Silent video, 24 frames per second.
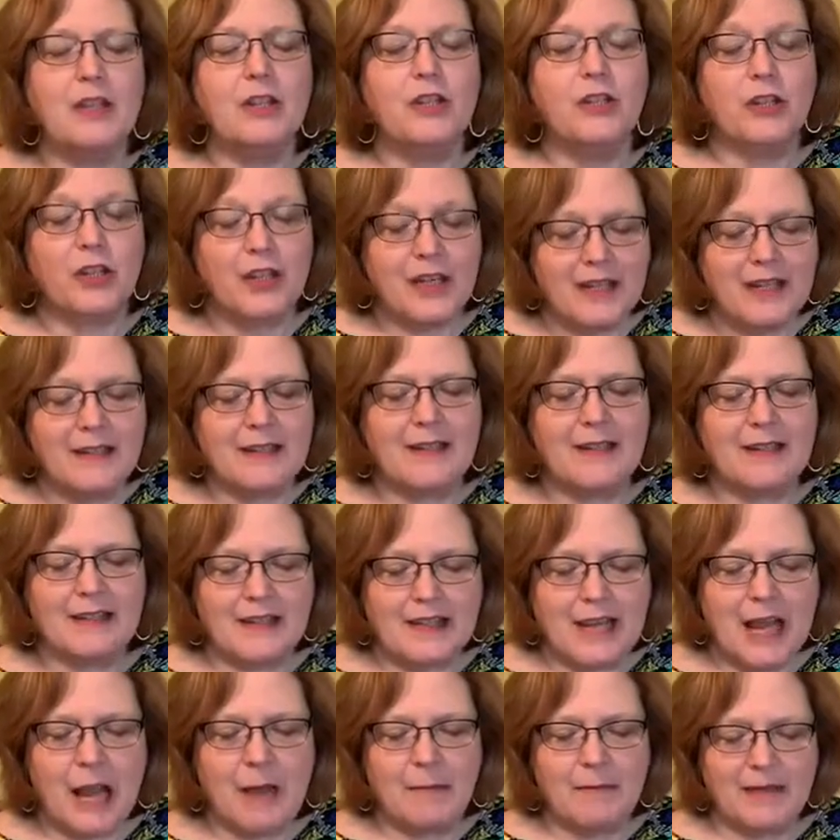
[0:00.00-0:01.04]
Jeans
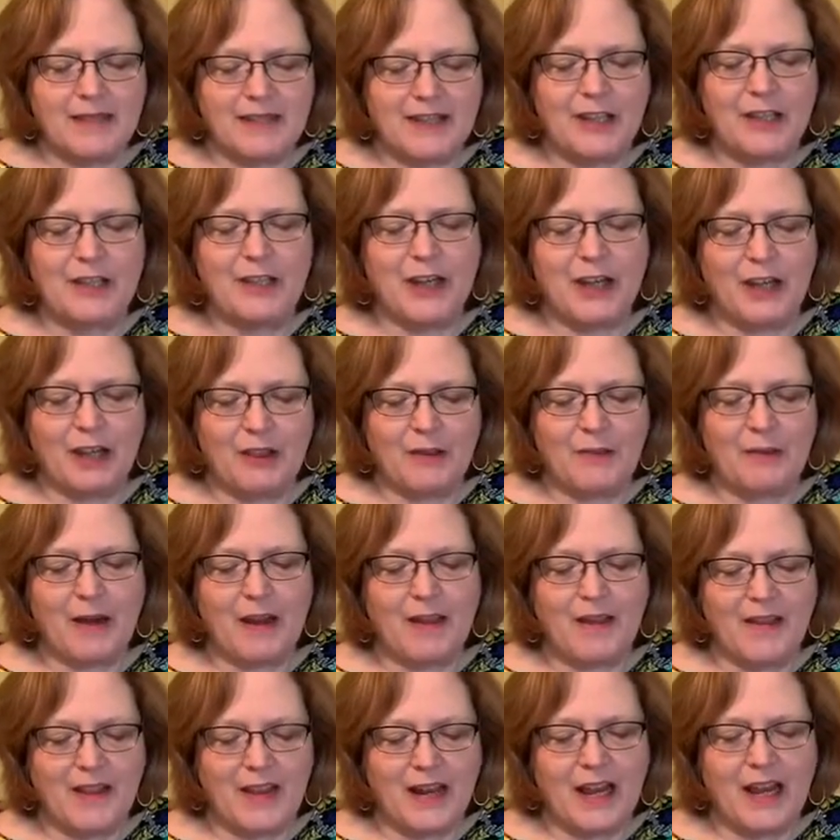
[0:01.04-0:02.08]
top stitching
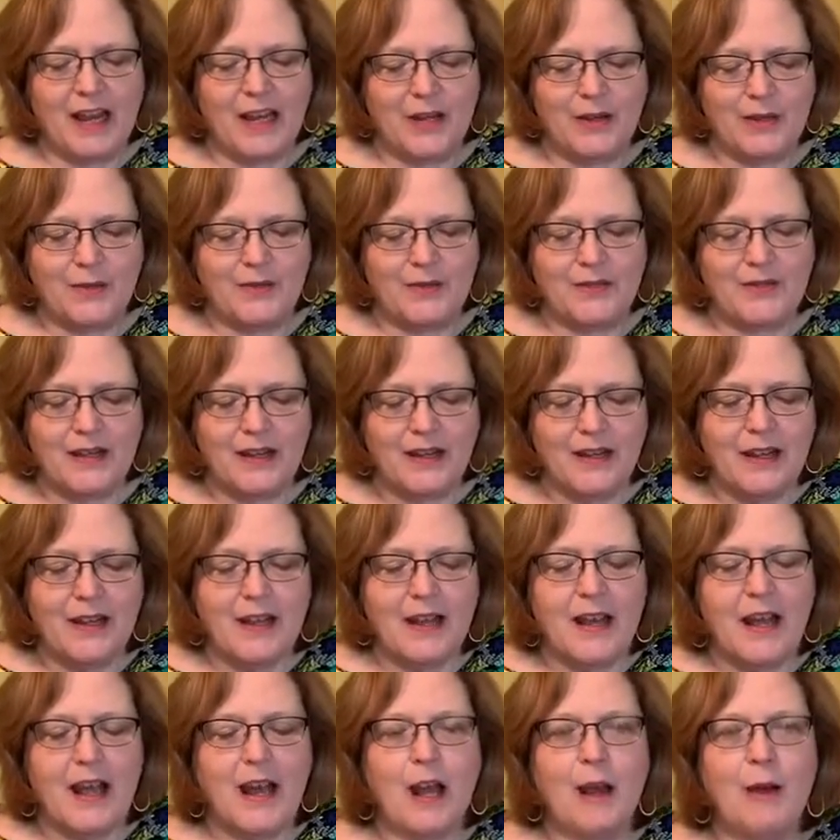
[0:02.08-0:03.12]
thread that I use.
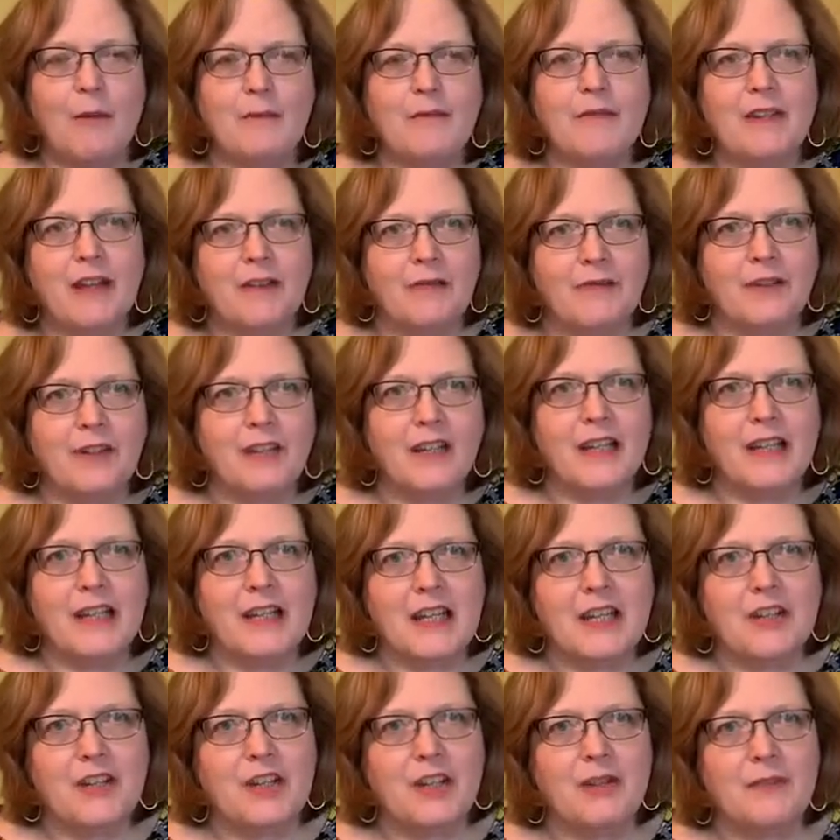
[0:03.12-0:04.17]
Um, definitely
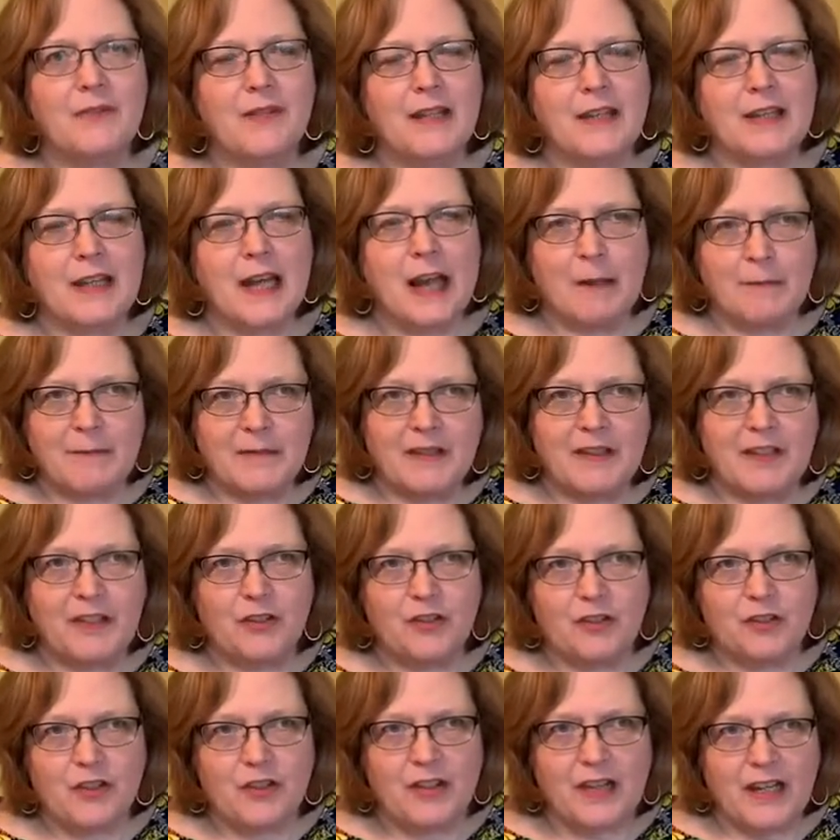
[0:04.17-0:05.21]
need to use a top
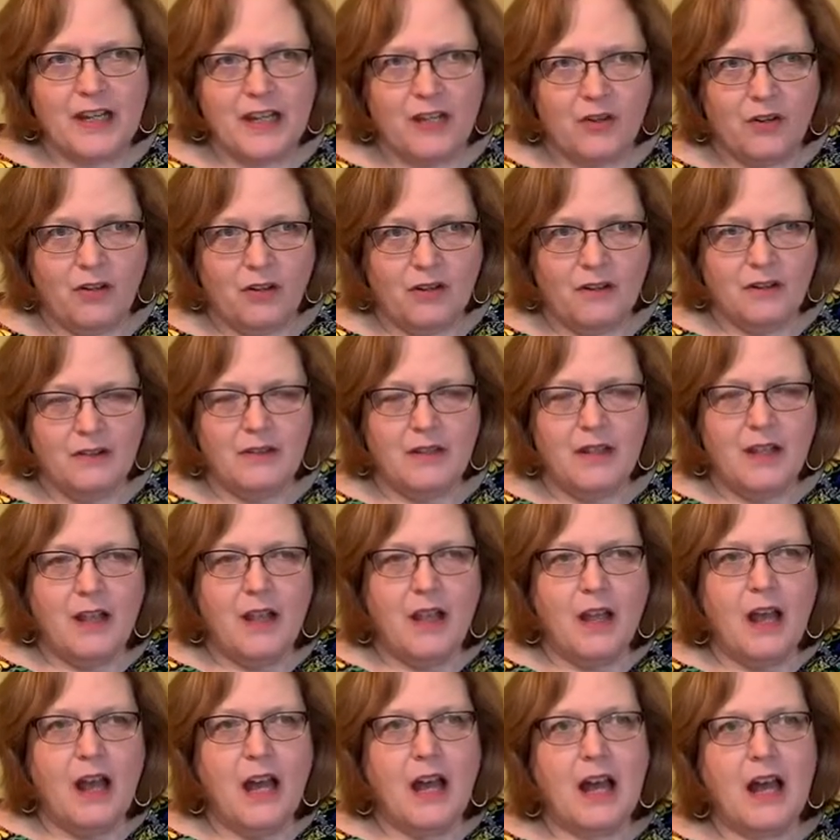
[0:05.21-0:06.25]
stitch needle
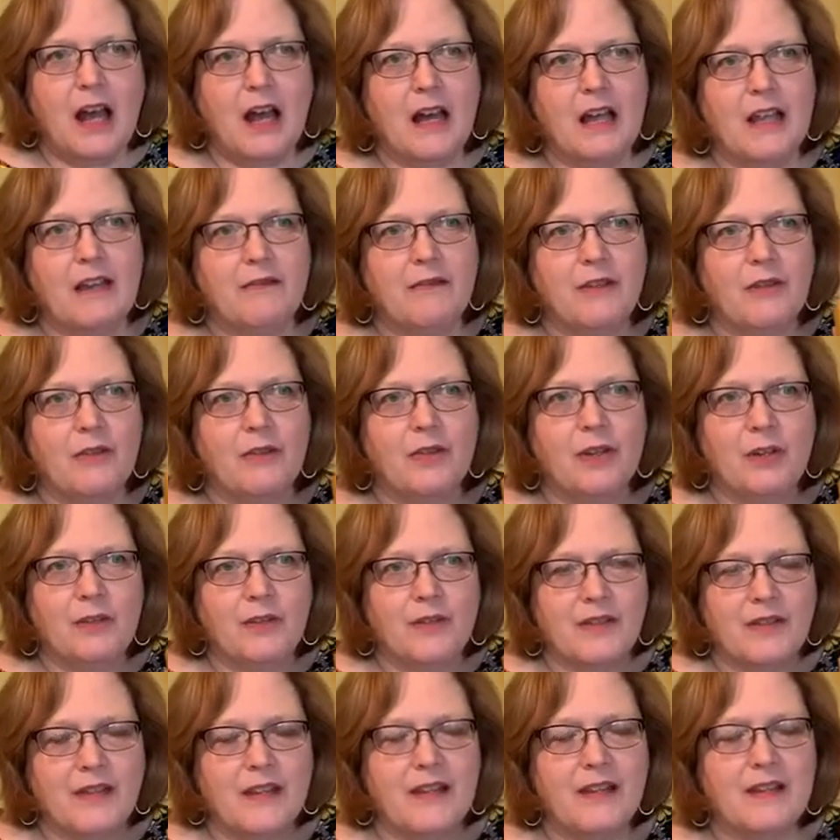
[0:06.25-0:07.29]
uh, if you
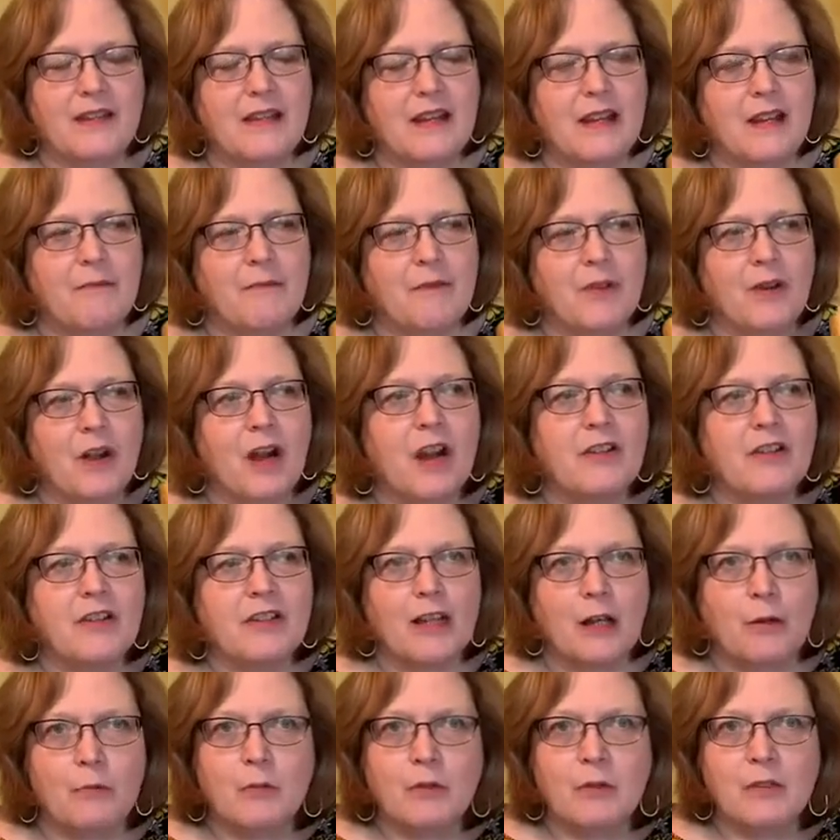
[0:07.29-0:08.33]
use this. Um, there are
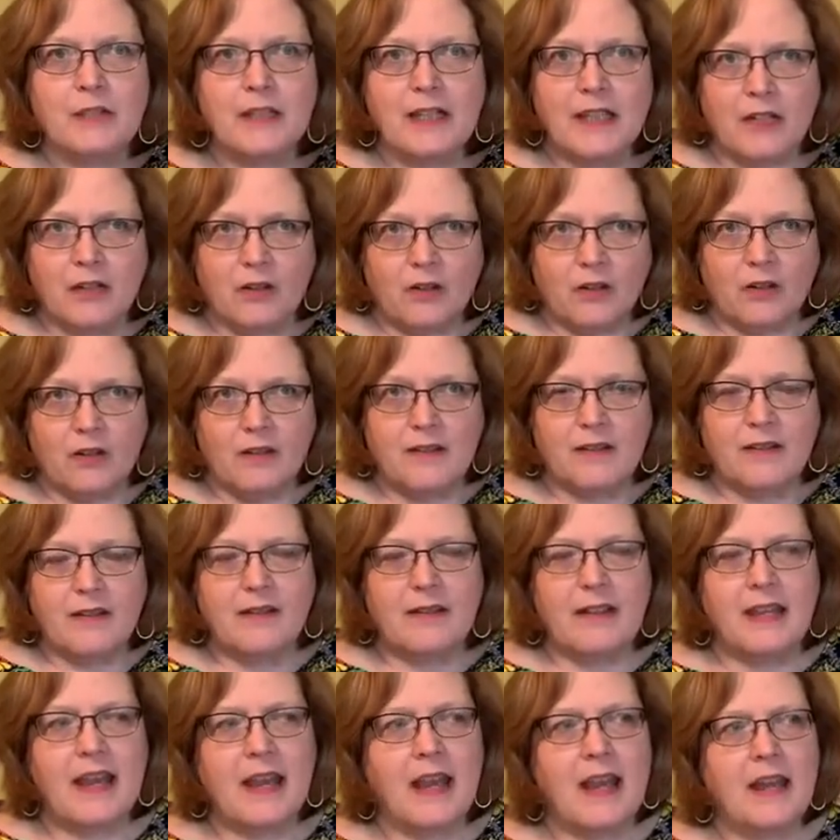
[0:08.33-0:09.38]
double needles
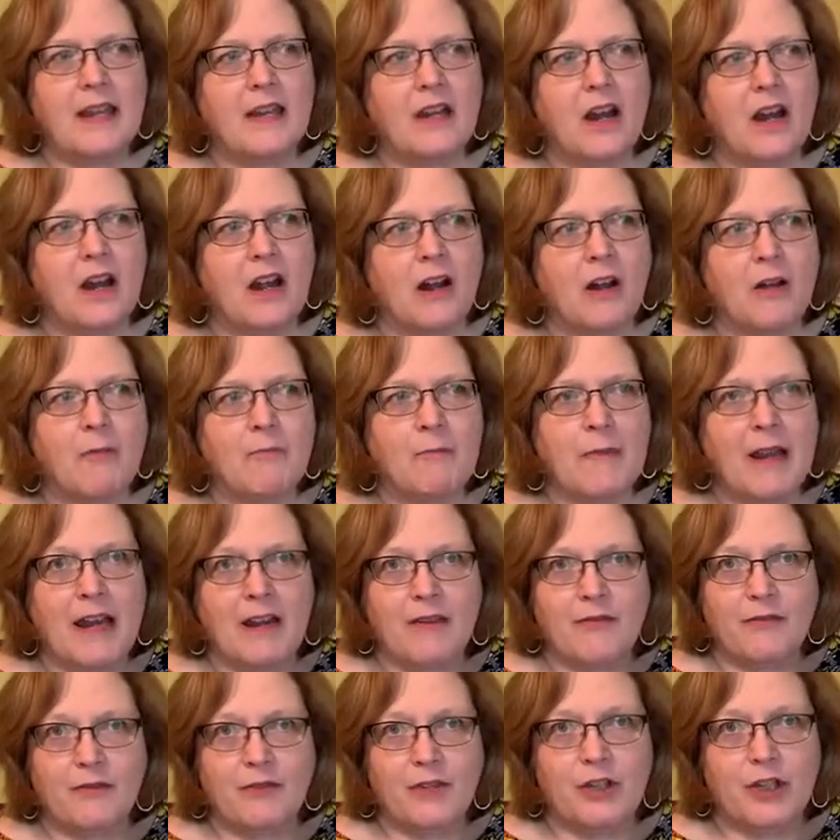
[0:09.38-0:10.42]
that are
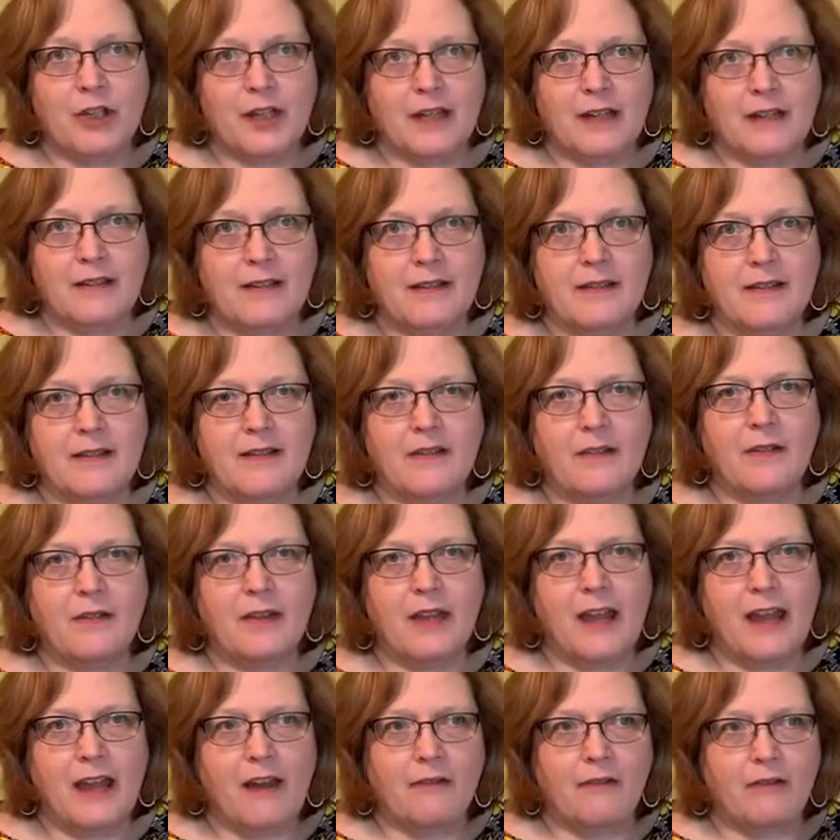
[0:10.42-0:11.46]
made for jeans, so
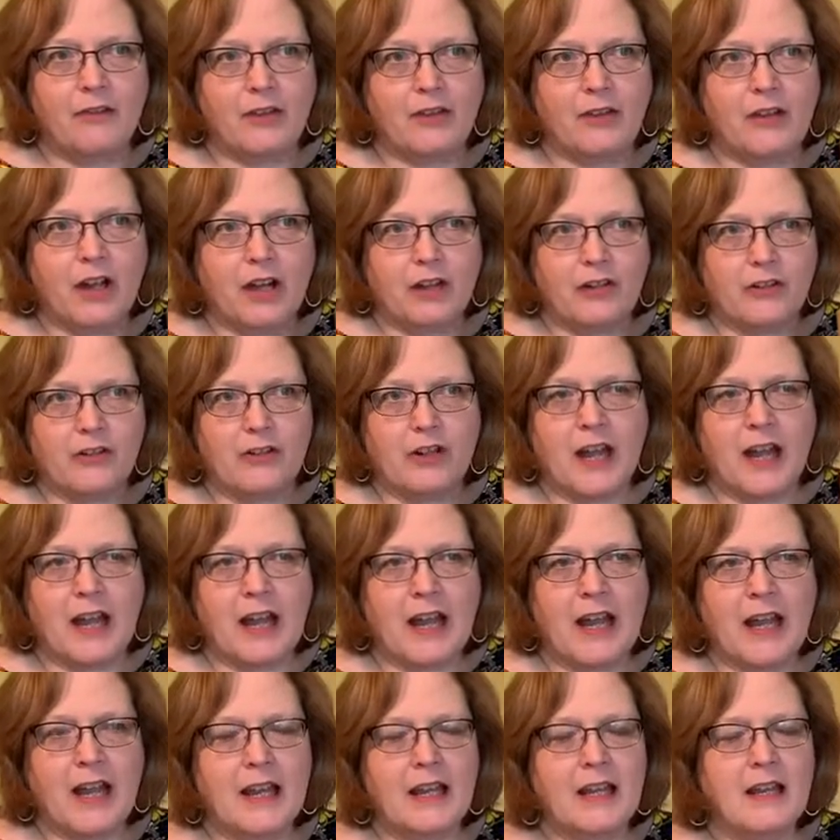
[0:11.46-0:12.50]
they have the larger
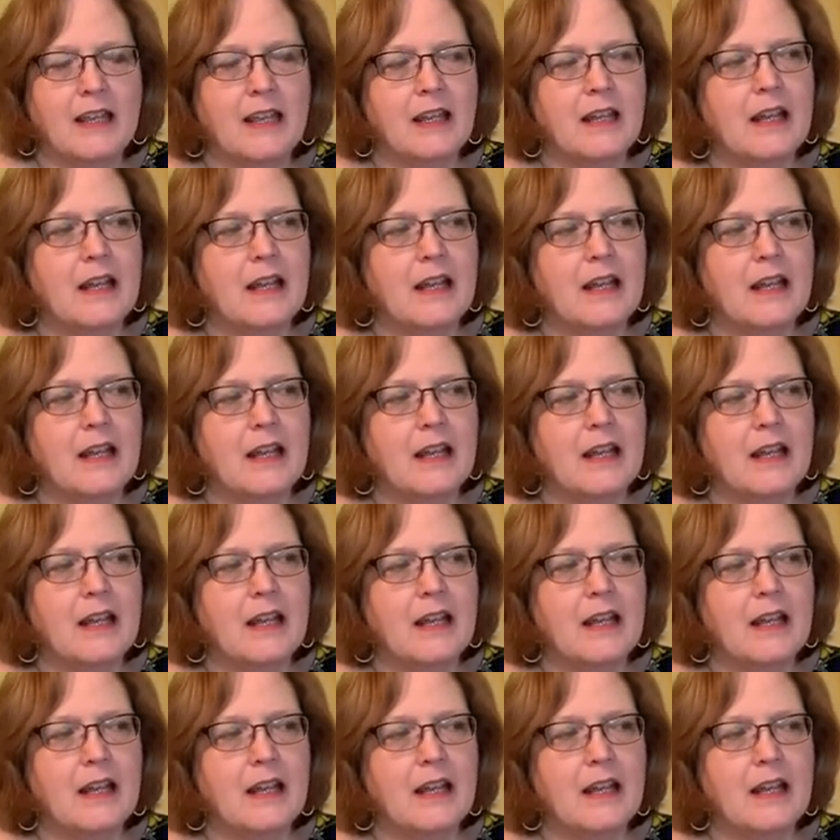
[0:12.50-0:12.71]
eye